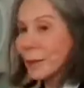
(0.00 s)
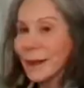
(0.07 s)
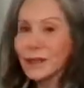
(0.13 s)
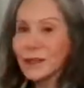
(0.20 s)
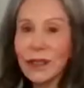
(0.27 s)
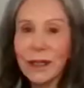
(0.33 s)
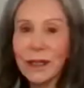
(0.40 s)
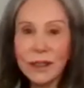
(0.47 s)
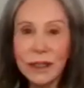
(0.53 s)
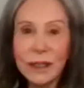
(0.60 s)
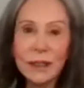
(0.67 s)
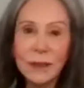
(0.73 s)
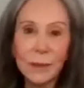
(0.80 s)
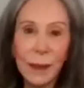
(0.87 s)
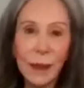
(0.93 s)
by
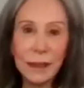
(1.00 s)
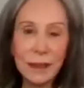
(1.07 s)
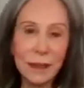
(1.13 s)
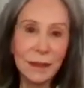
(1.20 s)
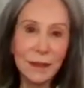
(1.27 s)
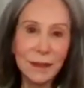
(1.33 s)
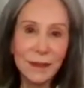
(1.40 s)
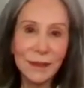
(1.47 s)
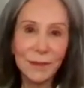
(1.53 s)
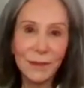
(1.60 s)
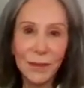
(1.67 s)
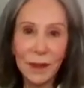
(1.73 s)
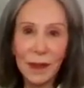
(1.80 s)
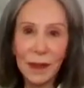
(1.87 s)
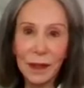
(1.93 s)
changing spices,
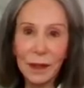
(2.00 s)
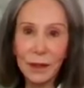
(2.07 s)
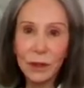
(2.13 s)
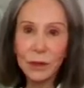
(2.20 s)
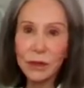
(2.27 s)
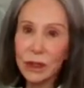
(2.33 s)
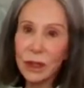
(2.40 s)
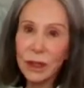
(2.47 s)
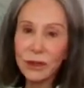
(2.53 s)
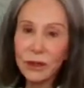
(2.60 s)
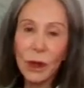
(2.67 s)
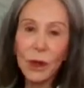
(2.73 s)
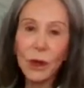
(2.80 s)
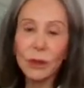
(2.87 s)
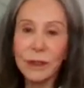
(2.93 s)
you
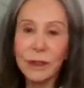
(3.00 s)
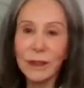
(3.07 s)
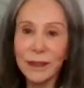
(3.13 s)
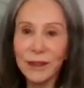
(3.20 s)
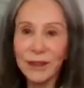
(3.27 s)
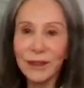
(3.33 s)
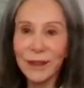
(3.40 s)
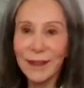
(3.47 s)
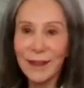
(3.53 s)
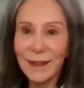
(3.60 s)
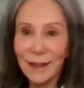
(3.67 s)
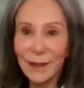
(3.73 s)
change a whole dish.